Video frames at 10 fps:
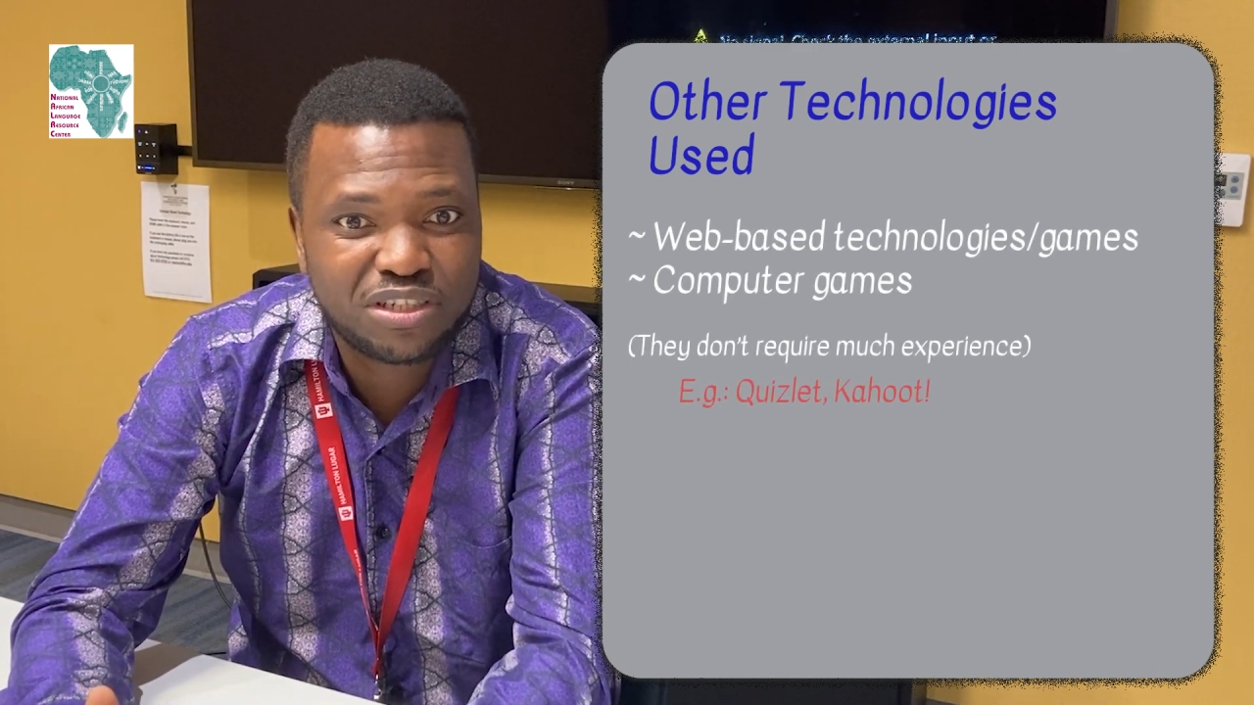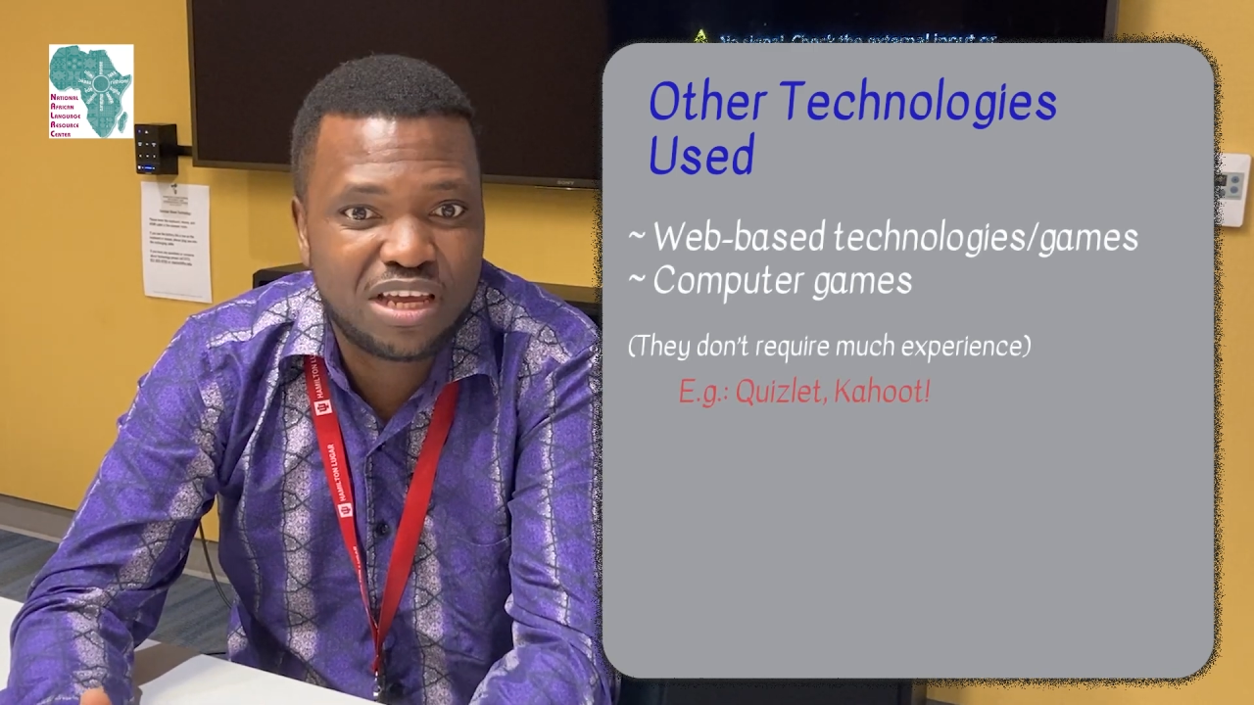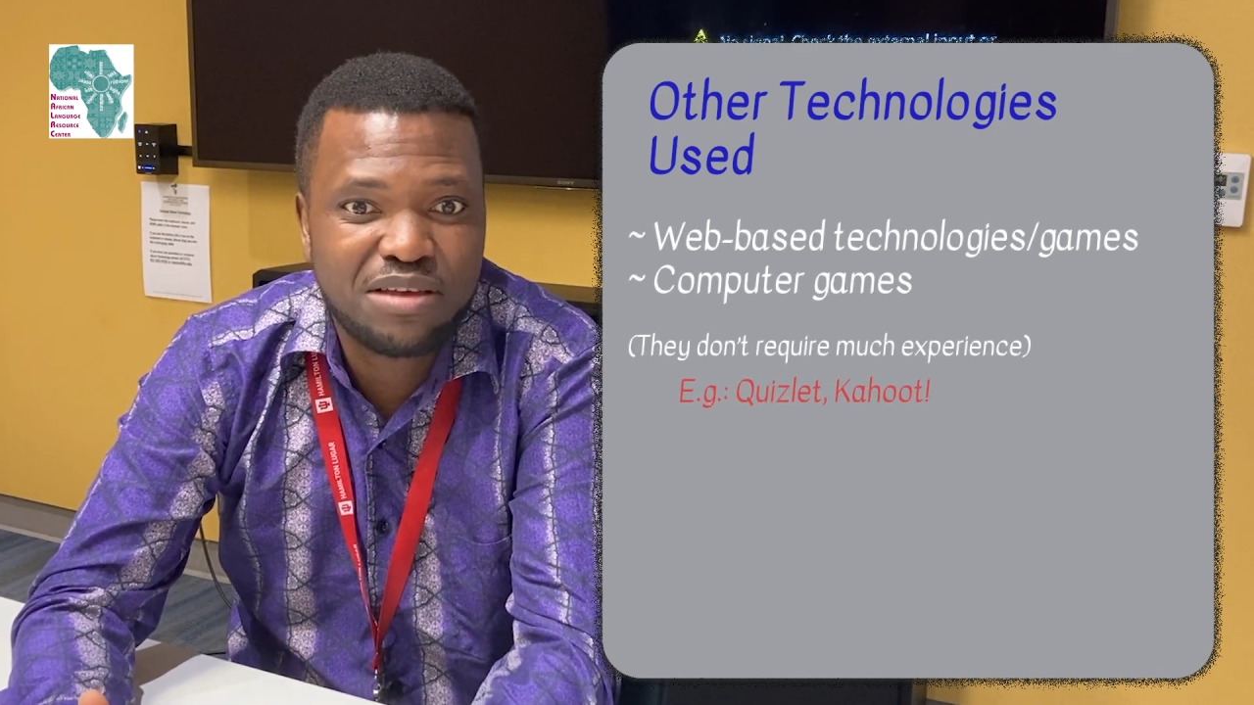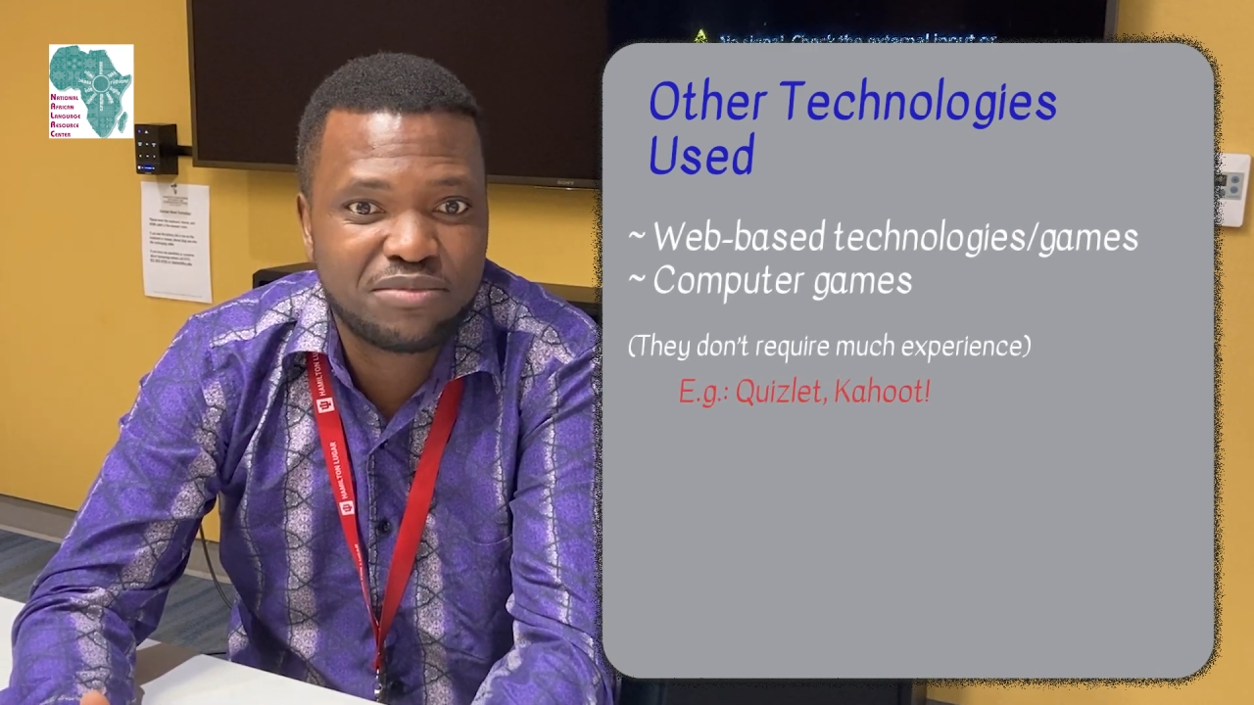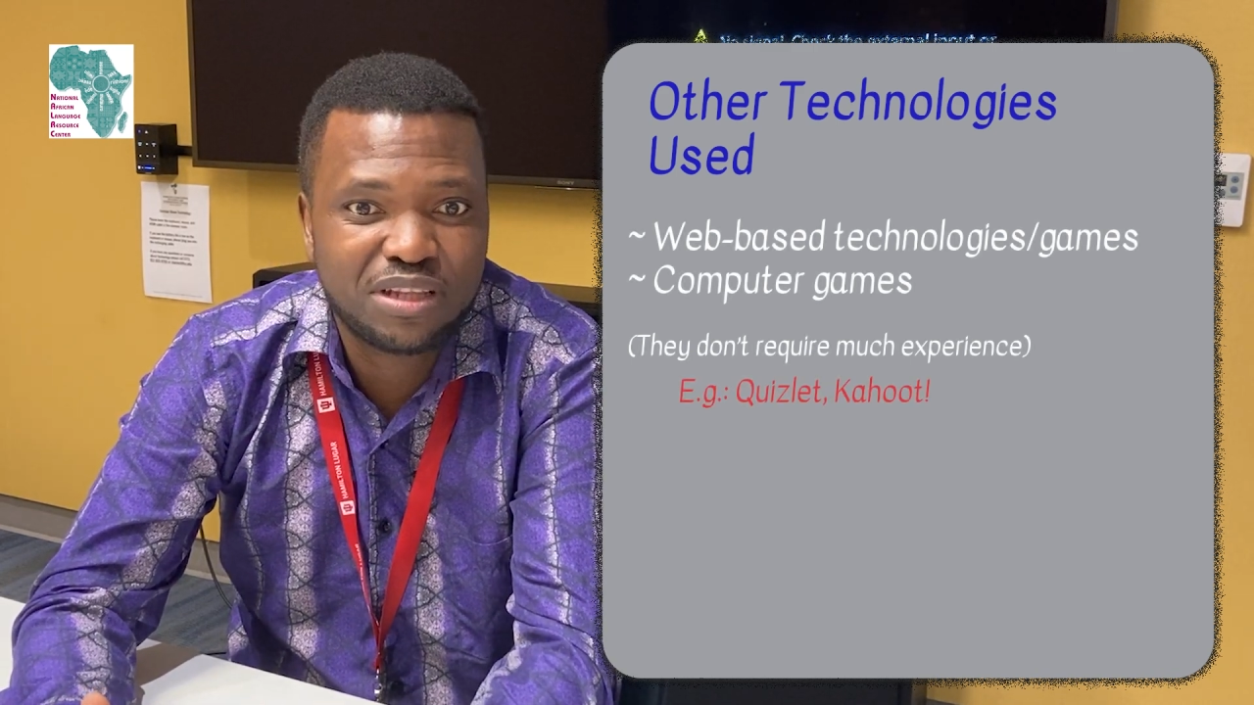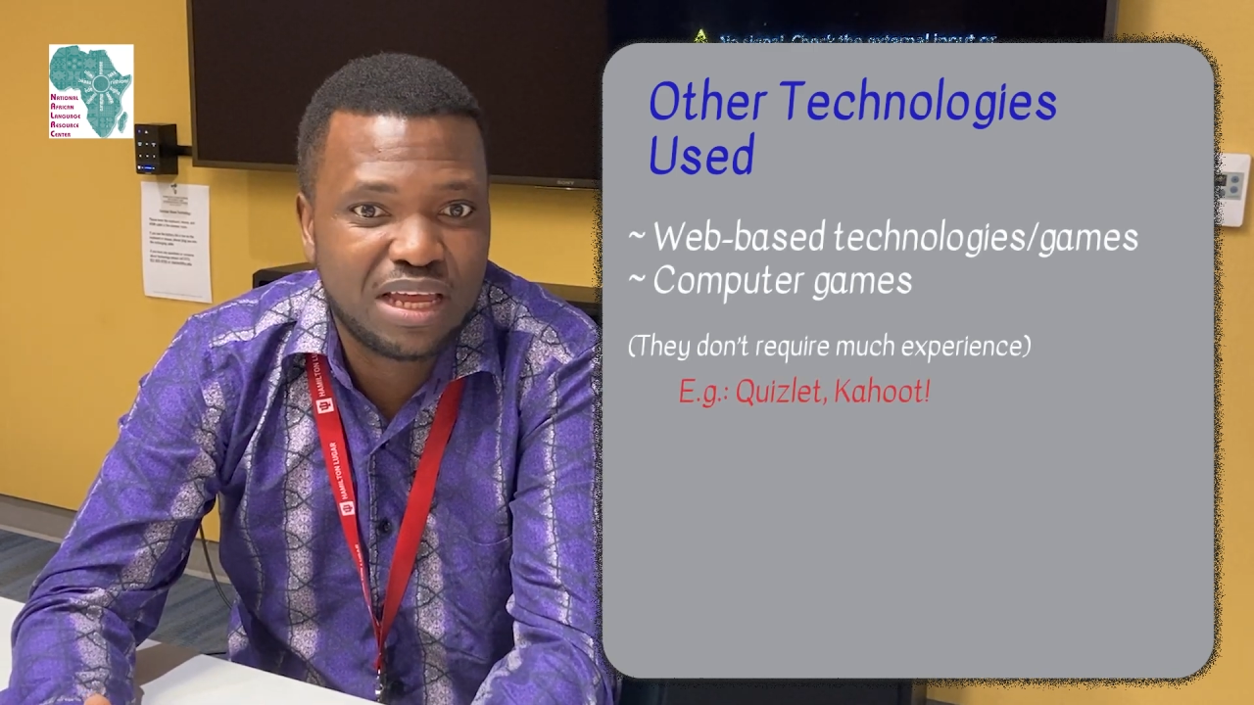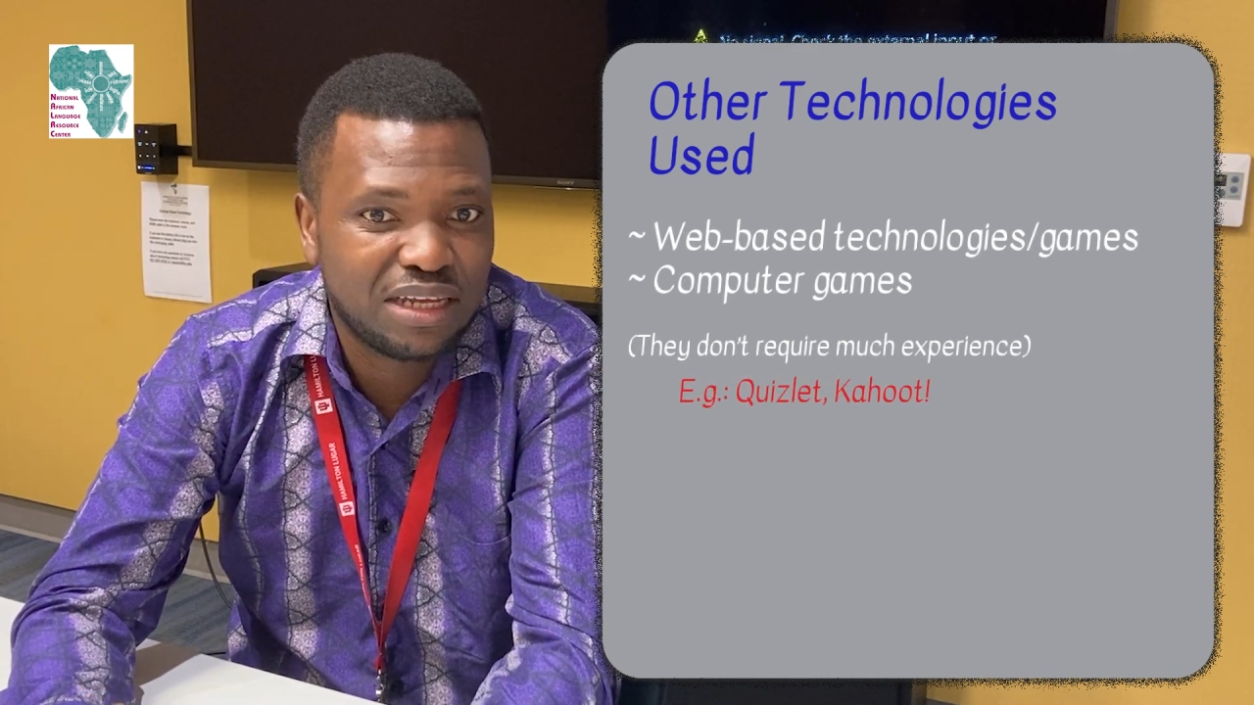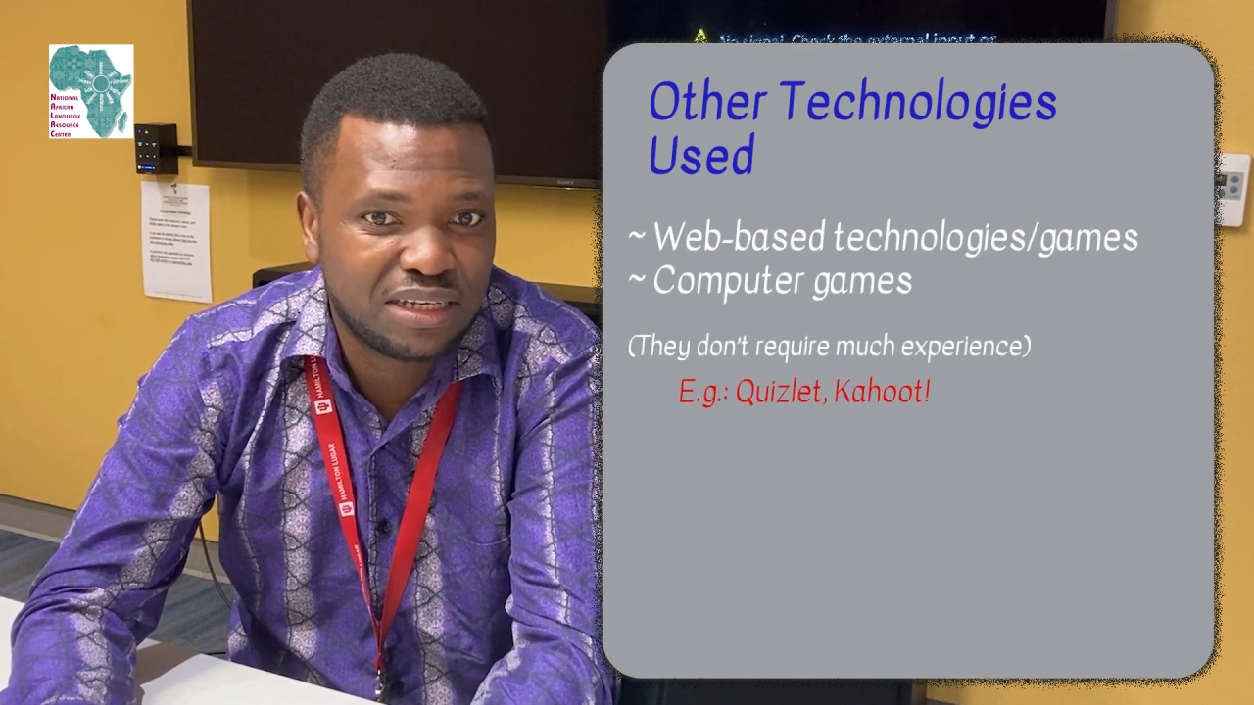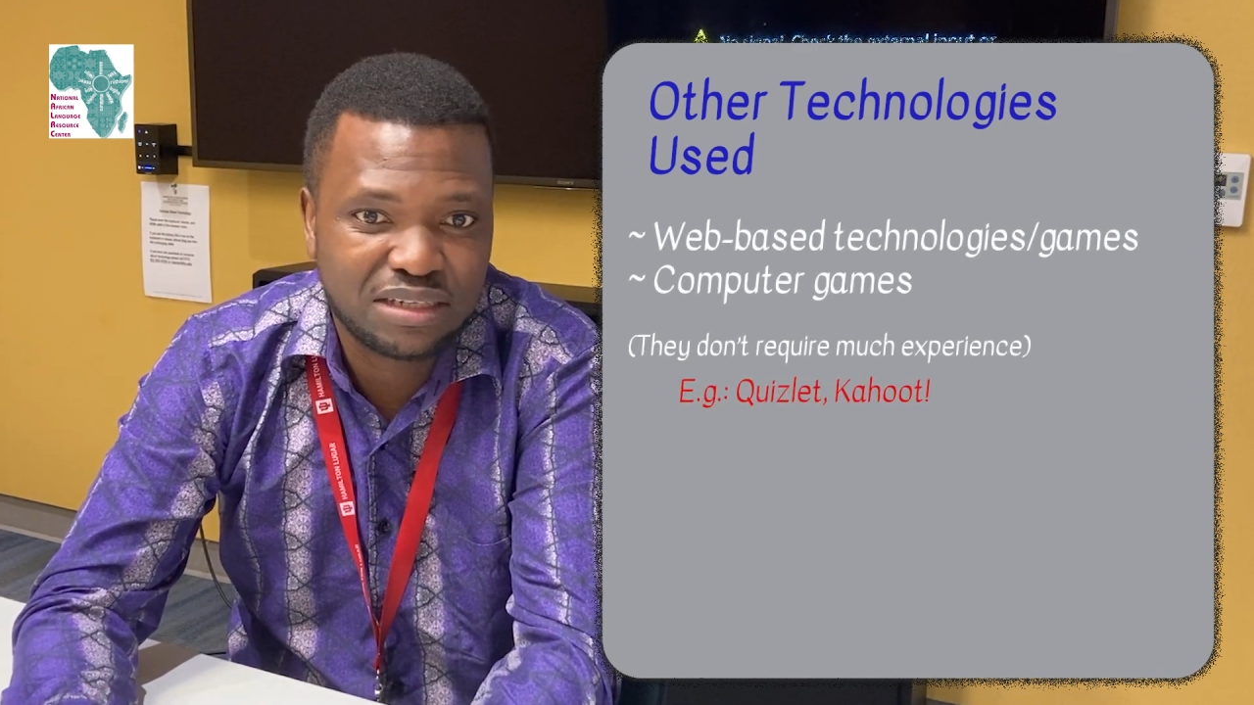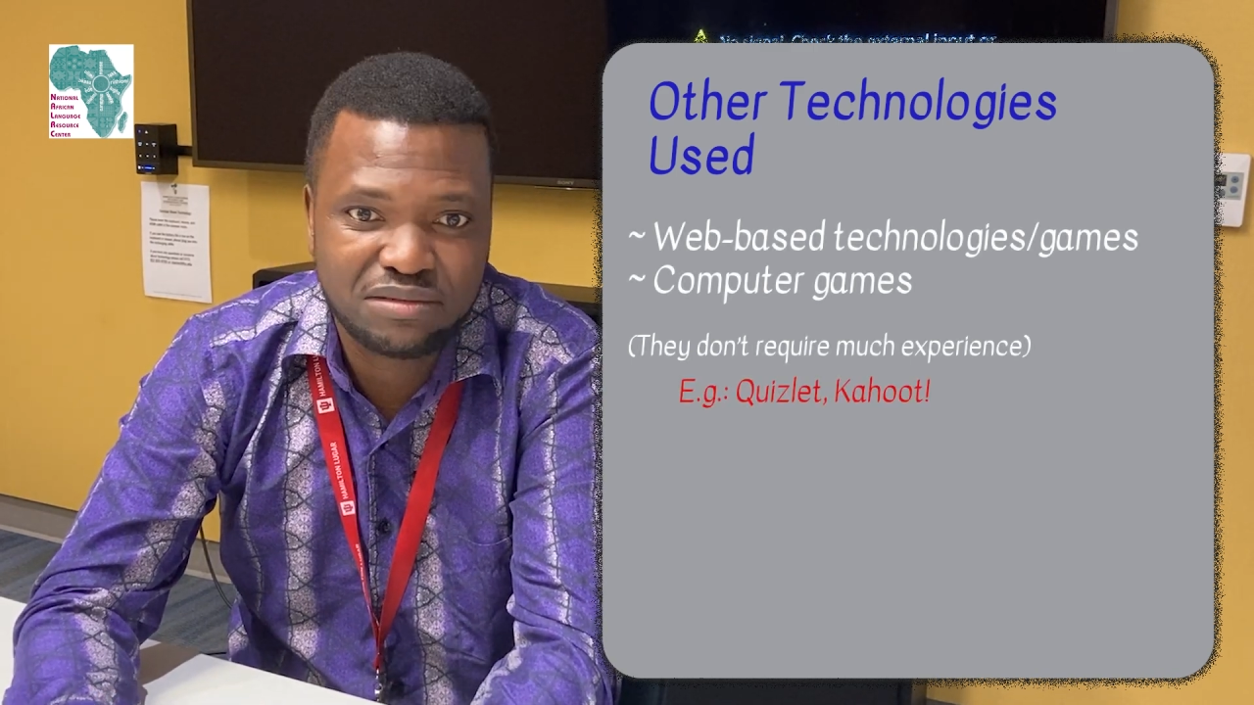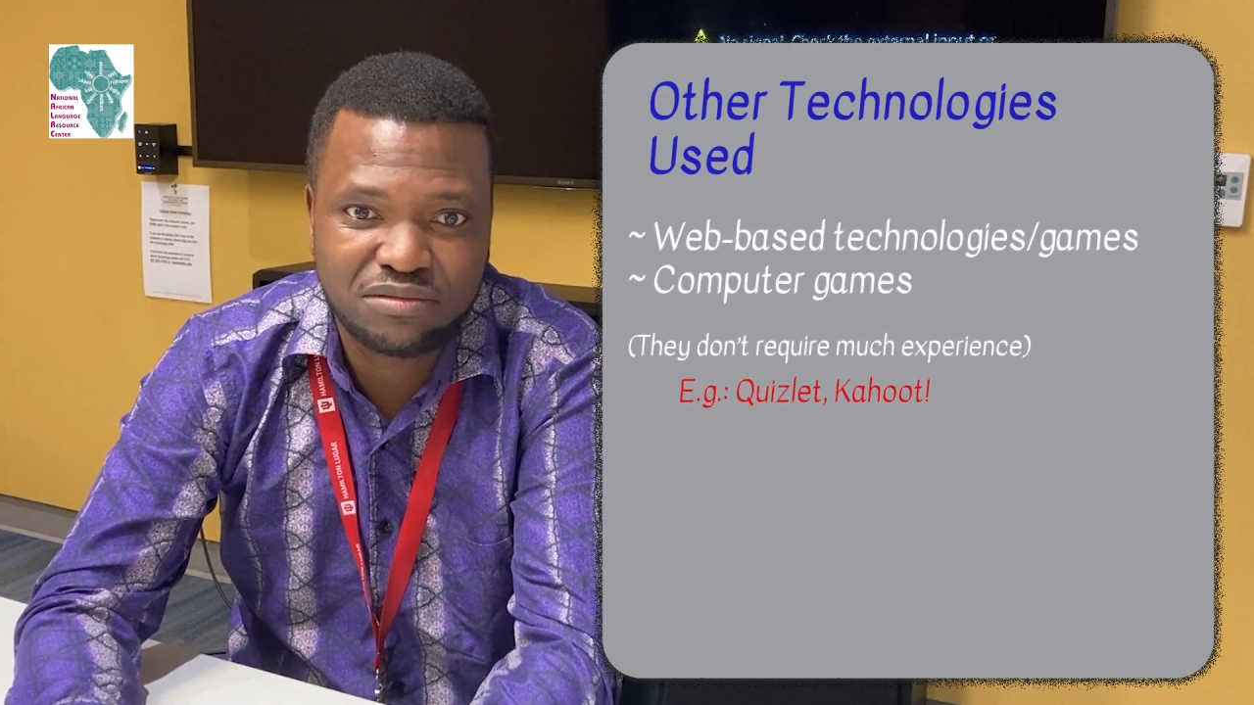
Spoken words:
games like